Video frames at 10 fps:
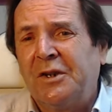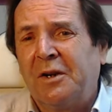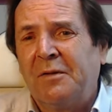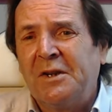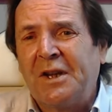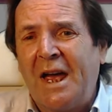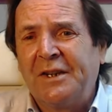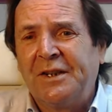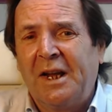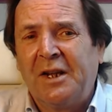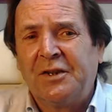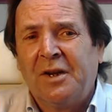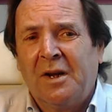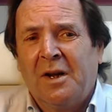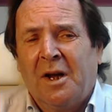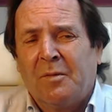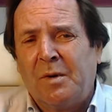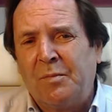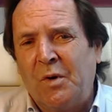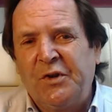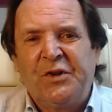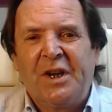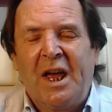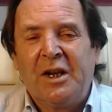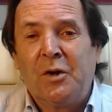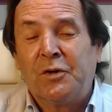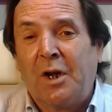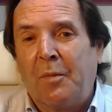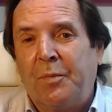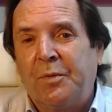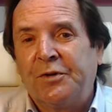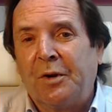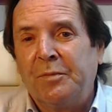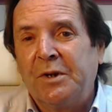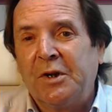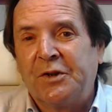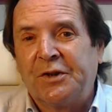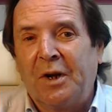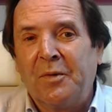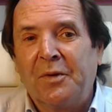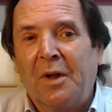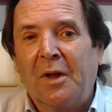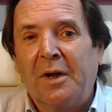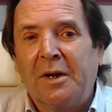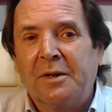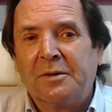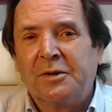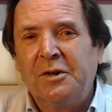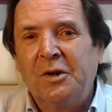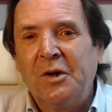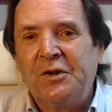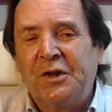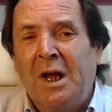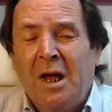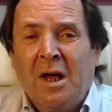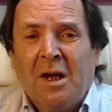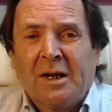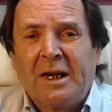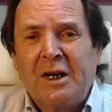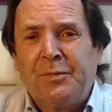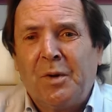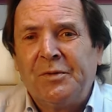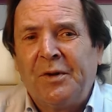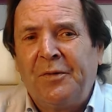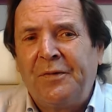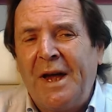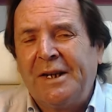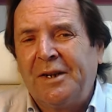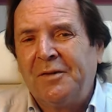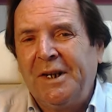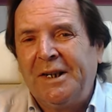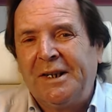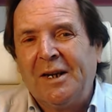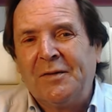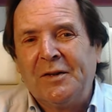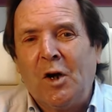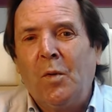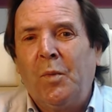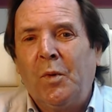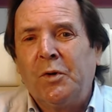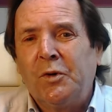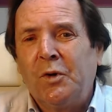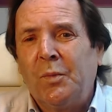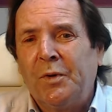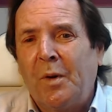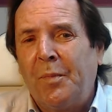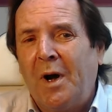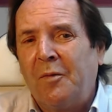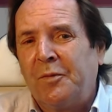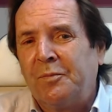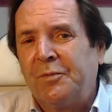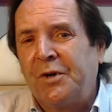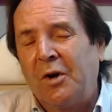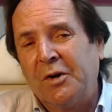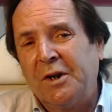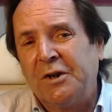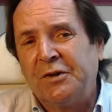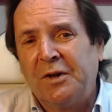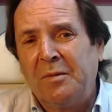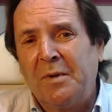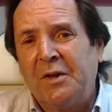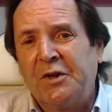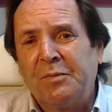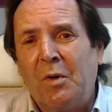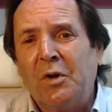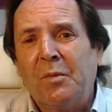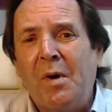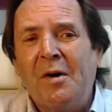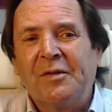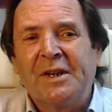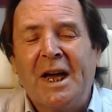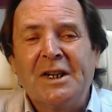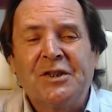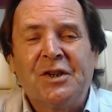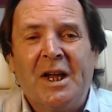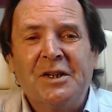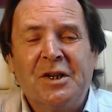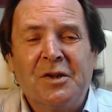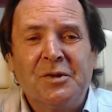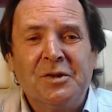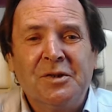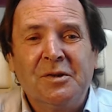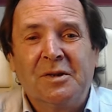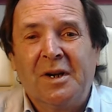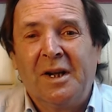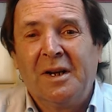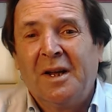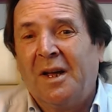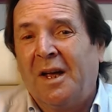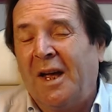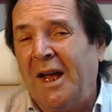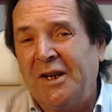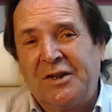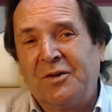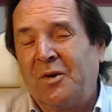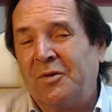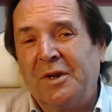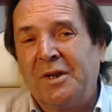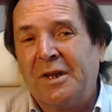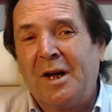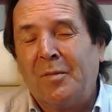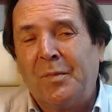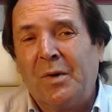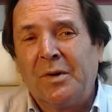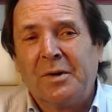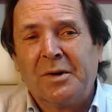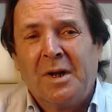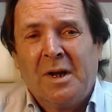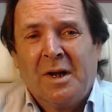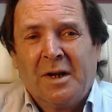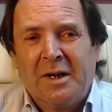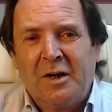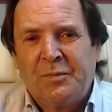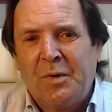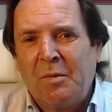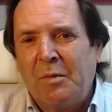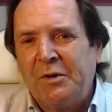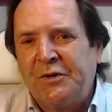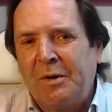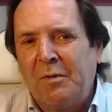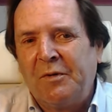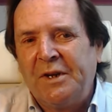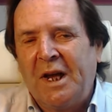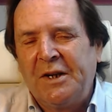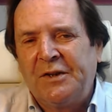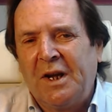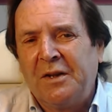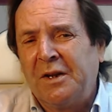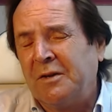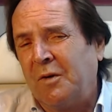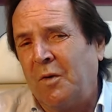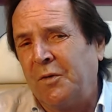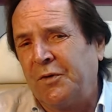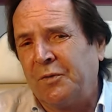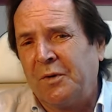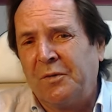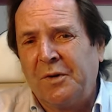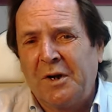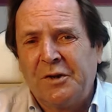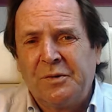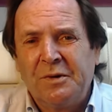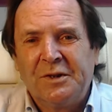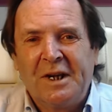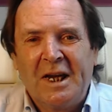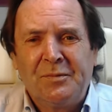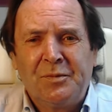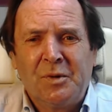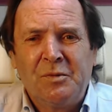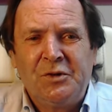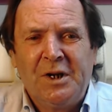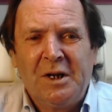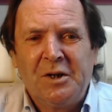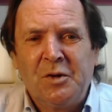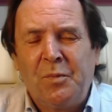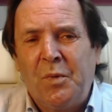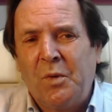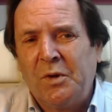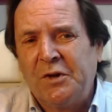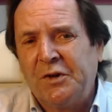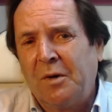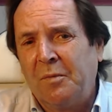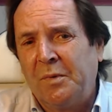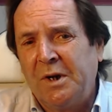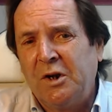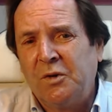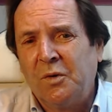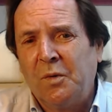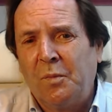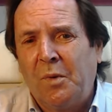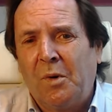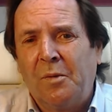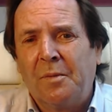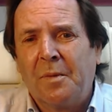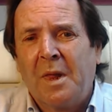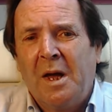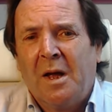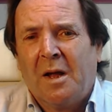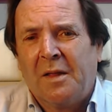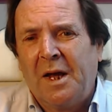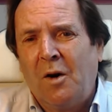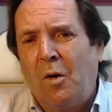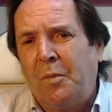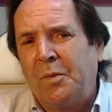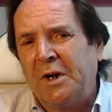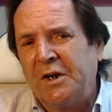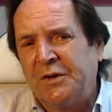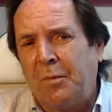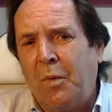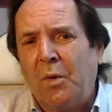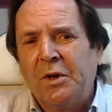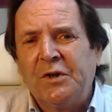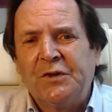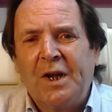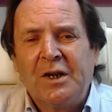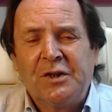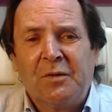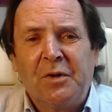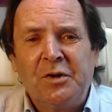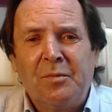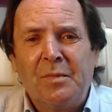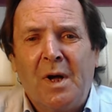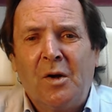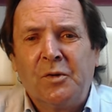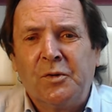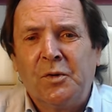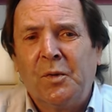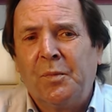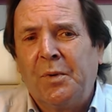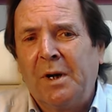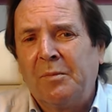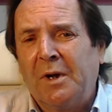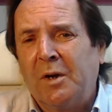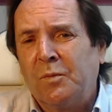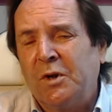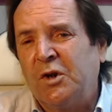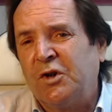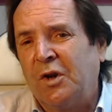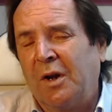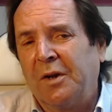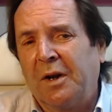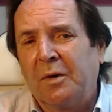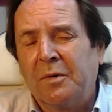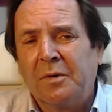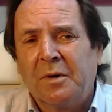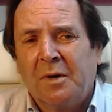of its assets. But both scenarios are some years down the line. So you could say Gazprom has effectively given up on Europe, and apart from Turkish Stream and the small amount of gas transit through the Ukraine, it's not really that bothered. Now, it's probable that some of the asset that it also refers to is Gazprom's share in the Polish company Europol. That operates the Polish section of the Yamal-Europe pipeline, which shut down